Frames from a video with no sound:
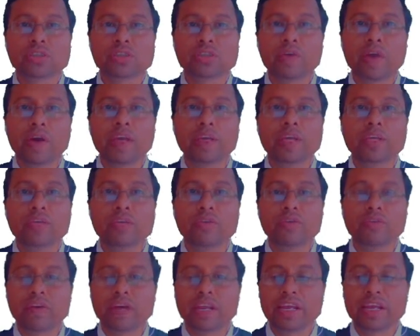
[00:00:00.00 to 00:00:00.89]
wherein you
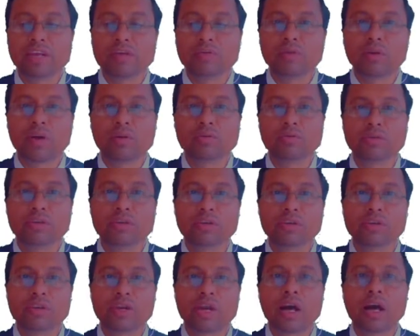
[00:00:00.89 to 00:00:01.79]
were involved
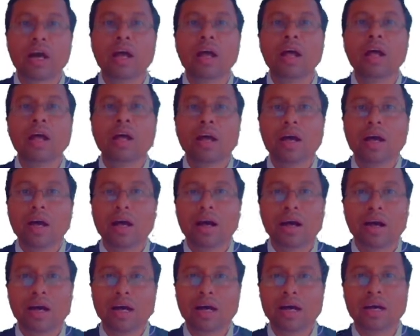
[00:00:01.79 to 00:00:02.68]
during your
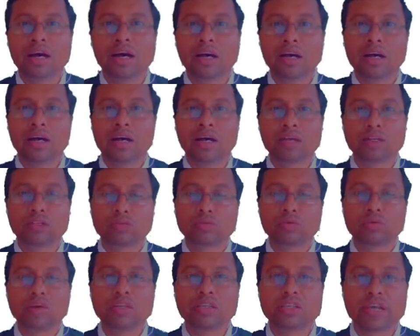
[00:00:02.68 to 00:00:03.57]

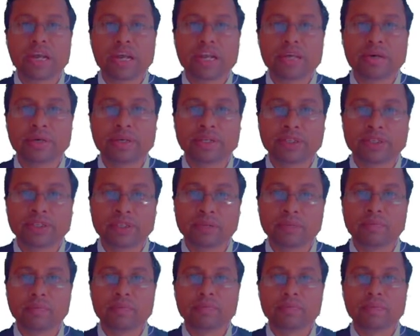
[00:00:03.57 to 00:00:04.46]
student tenureship.
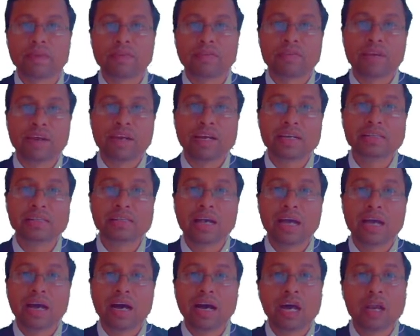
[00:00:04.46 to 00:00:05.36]
Friends,
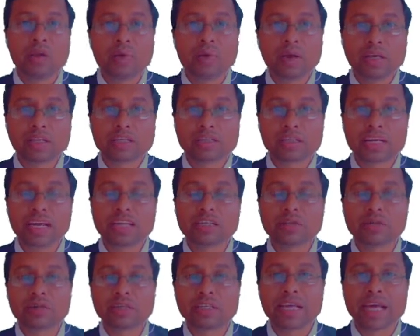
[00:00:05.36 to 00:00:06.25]
always
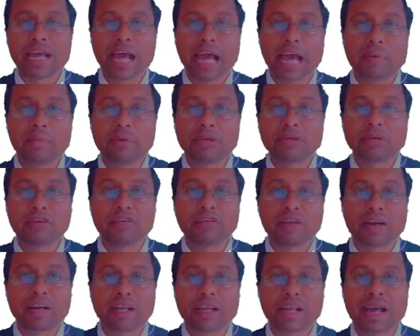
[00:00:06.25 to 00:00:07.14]
cultivate the habit of
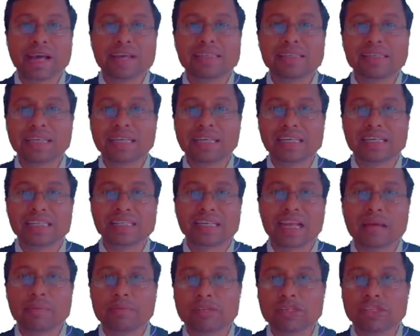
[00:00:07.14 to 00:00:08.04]
analyzing,
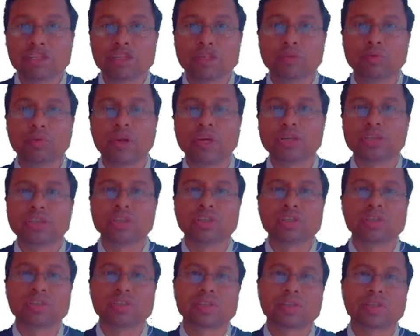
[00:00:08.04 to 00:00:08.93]
describing
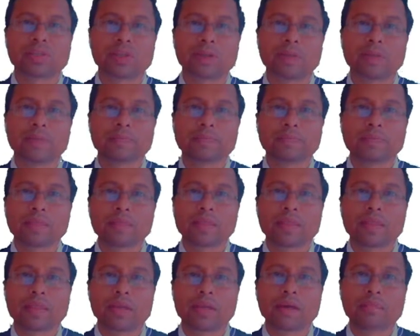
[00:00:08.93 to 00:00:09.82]
situations,
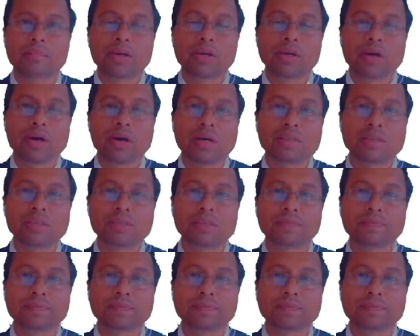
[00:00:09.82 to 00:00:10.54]
because